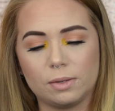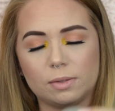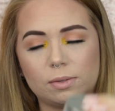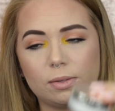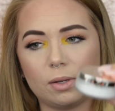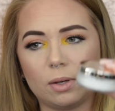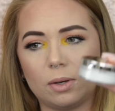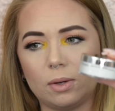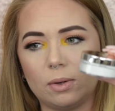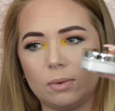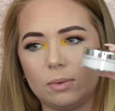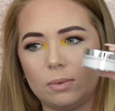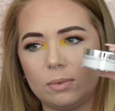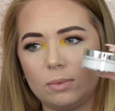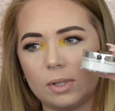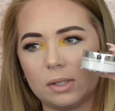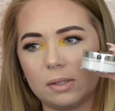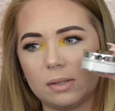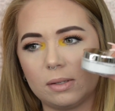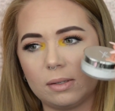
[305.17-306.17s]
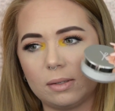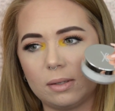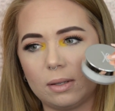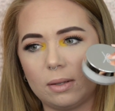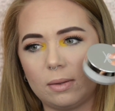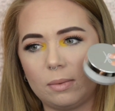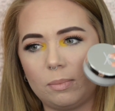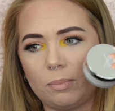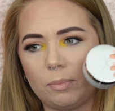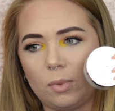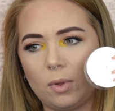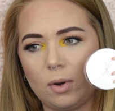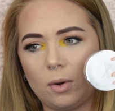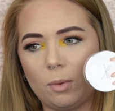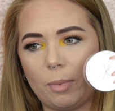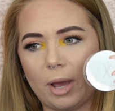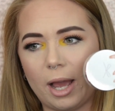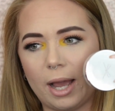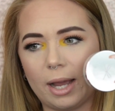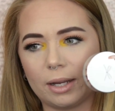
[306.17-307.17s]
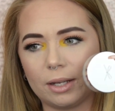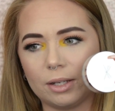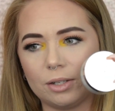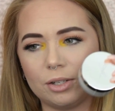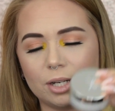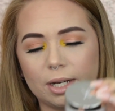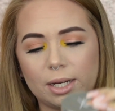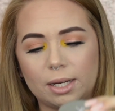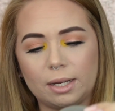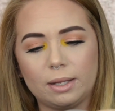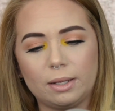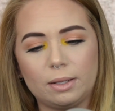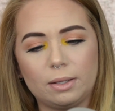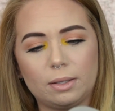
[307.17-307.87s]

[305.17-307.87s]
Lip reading: So this is the little packaging.